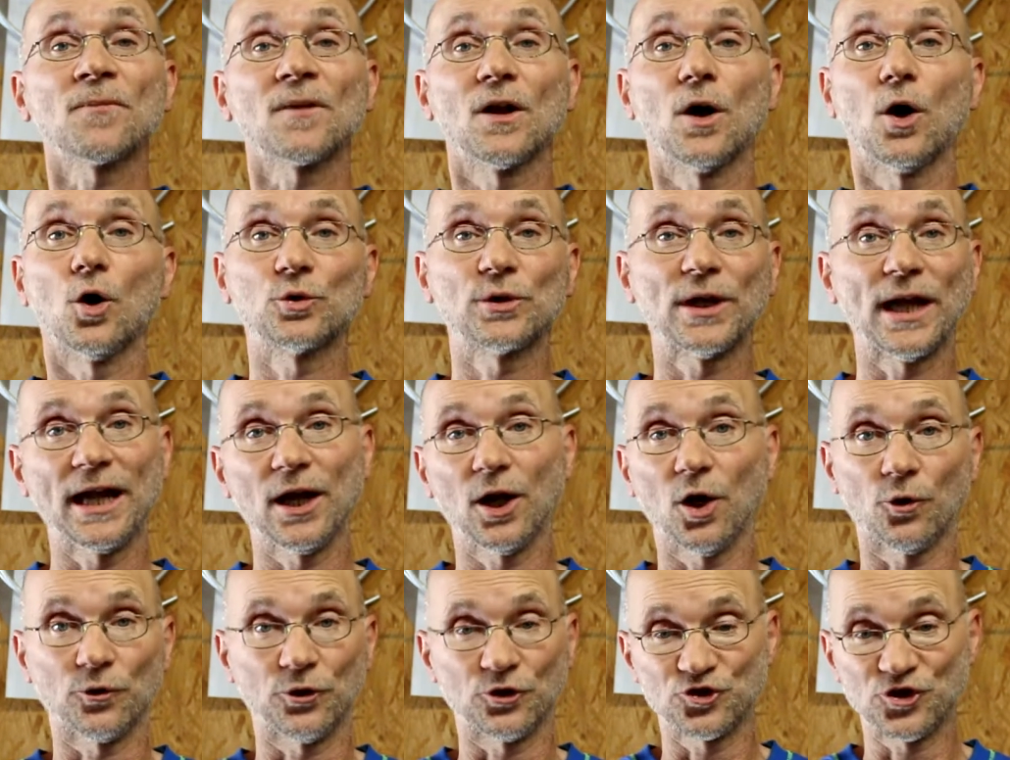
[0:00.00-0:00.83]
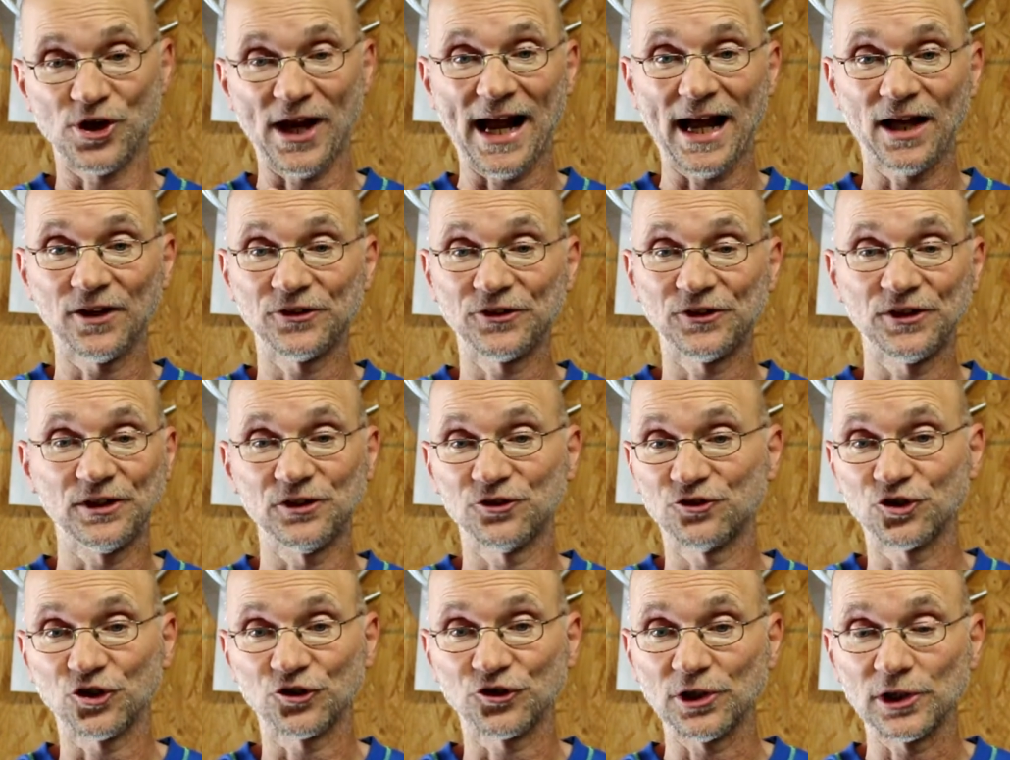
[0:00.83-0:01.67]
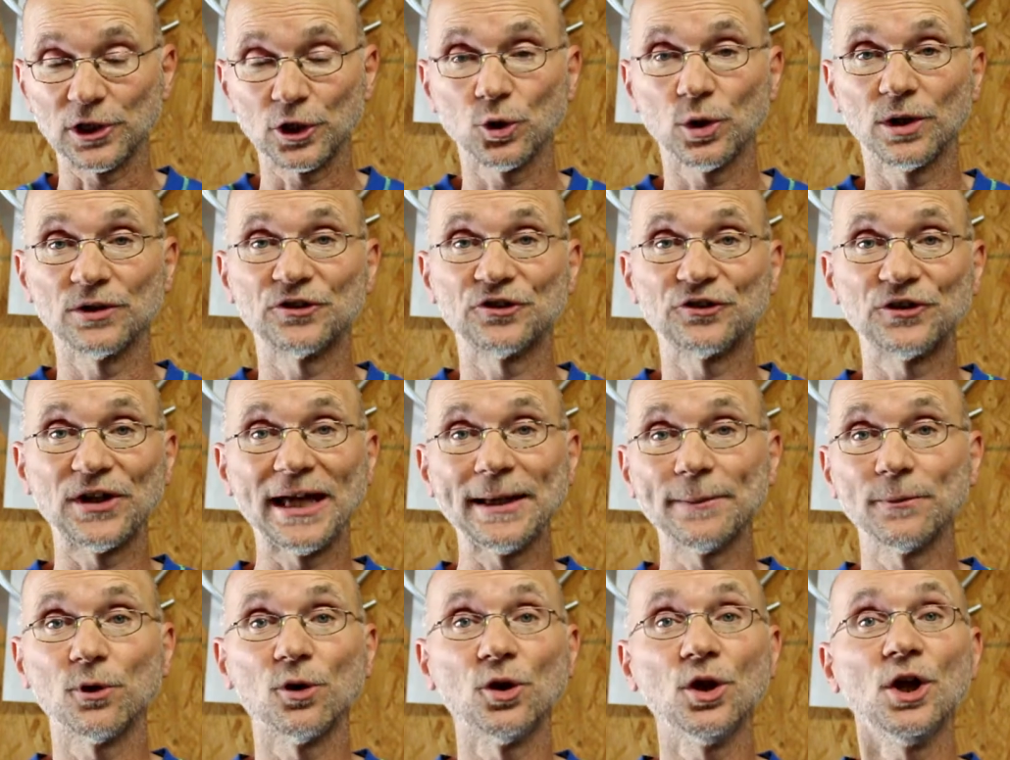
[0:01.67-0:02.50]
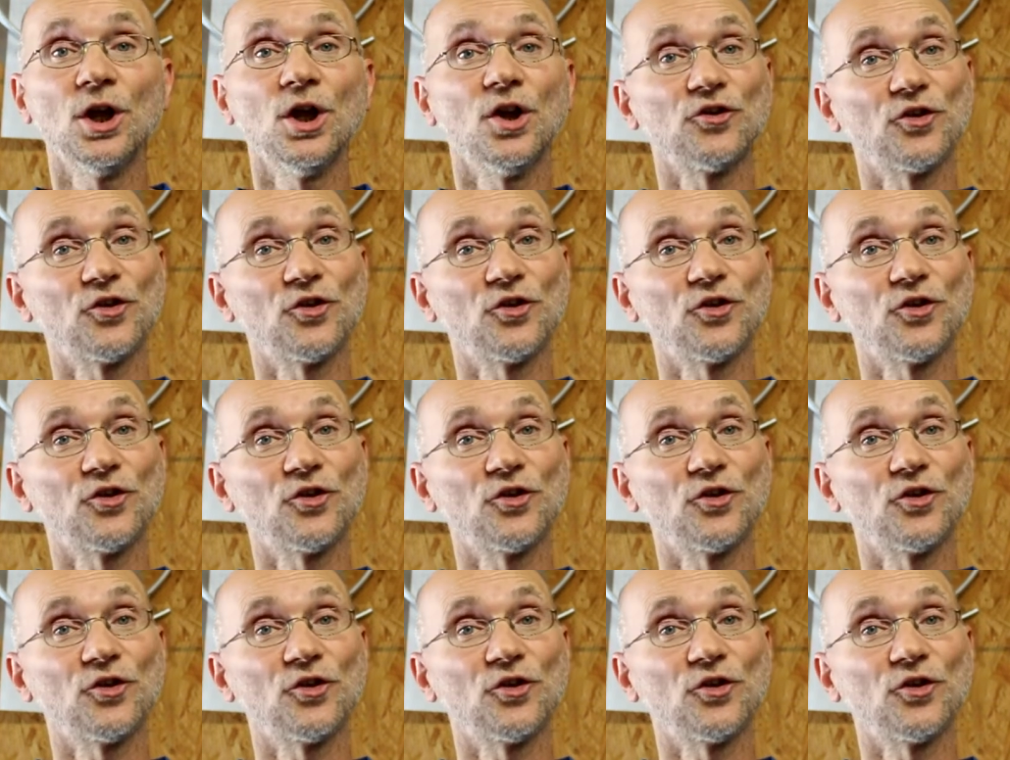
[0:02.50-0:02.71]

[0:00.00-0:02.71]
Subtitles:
okay, or the chassis is just a little unstable.